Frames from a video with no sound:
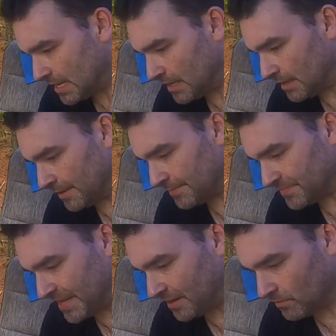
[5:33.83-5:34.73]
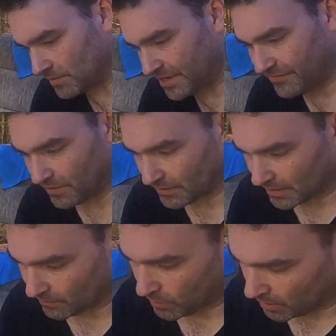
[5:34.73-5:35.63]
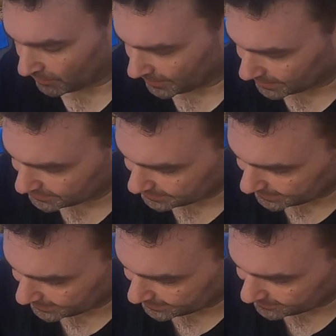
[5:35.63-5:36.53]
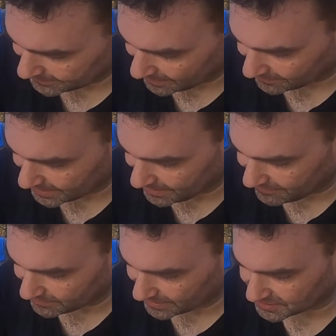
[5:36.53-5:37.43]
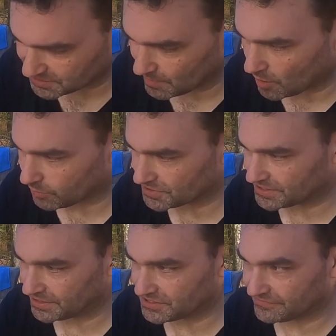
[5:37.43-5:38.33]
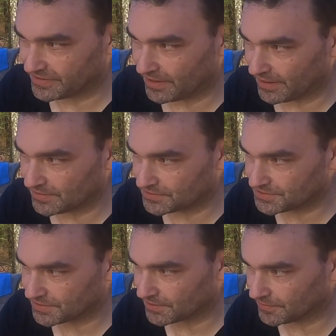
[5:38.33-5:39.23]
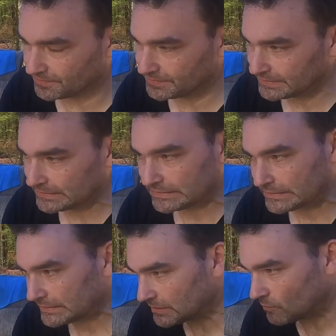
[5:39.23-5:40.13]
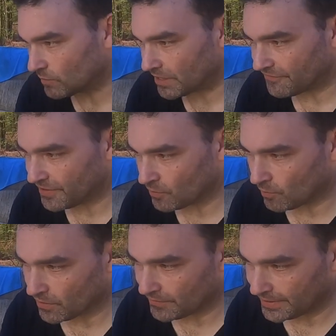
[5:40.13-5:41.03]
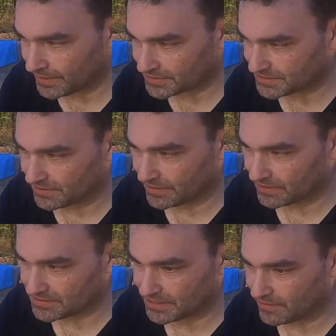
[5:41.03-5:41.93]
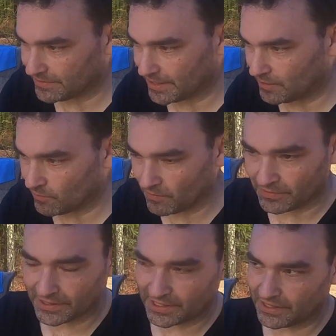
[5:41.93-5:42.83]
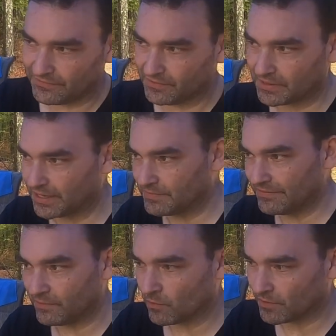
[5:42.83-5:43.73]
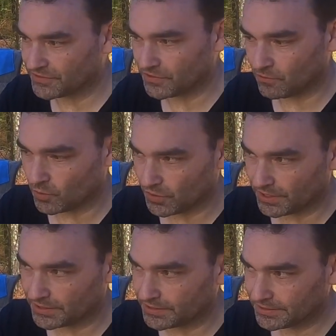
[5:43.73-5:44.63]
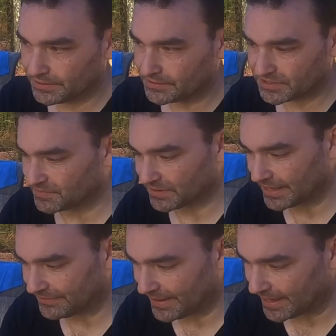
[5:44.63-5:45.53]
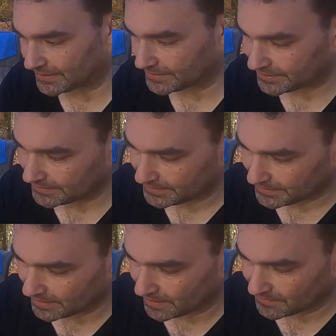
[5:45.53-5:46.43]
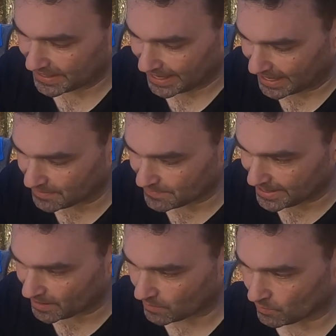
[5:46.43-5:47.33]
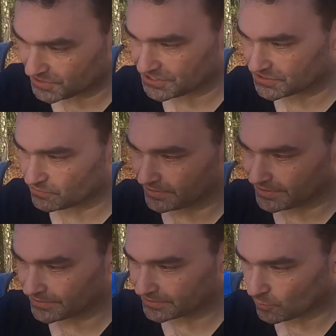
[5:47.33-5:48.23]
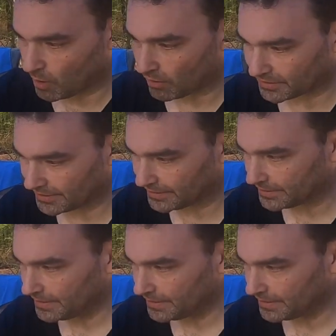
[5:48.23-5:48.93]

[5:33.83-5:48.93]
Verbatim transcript: Um, they don't give you a lot of walnut. Um, they only give you like a small percentage of guns. So whatever your order is, they're going to say, okay, we're only going to give you like maybe one or two wood, something like that. Um, they hand make them, which is really good quality.